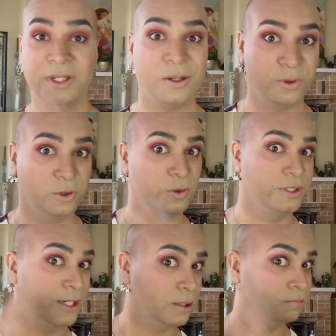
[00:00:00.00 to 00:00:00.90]
How are we all doing
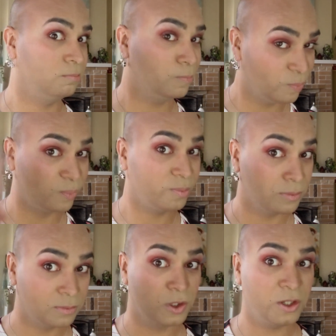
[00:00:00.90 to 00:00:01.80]
today?
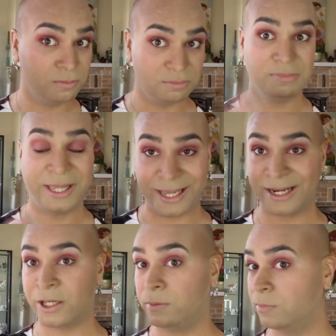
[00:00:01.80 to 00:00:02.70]
Good?
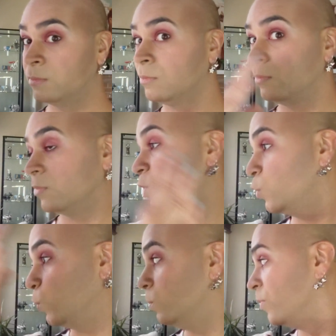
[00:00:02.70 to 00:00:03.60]
Hanging out?
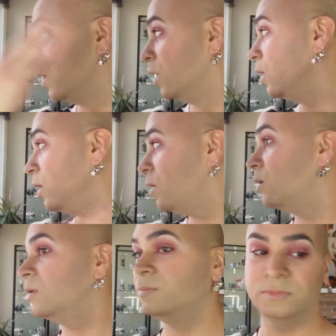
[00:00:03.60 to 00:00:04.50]
Cool.
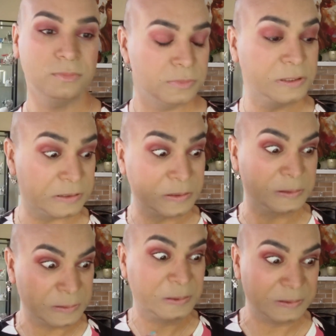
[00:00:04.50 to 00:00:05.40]
Oh,
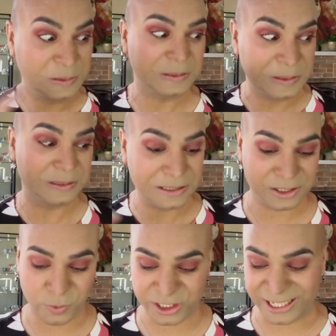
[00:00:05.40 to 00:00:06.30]

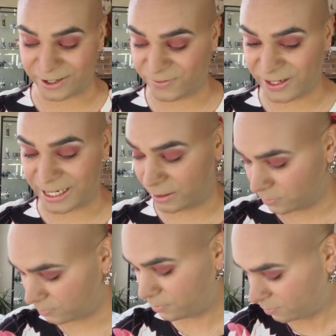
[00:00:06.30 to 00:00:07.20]
I should get a fan.
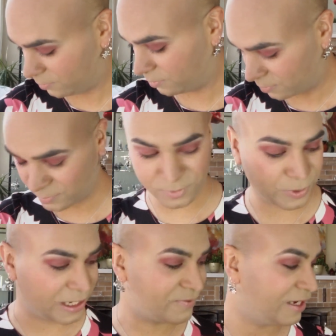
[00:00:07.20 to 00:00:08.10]

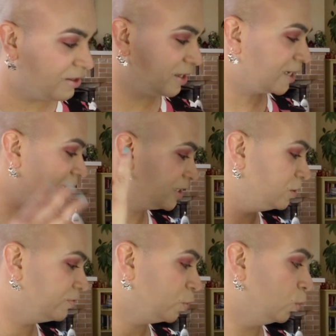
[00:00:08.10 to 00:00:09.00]
Do I have anything I can actually use?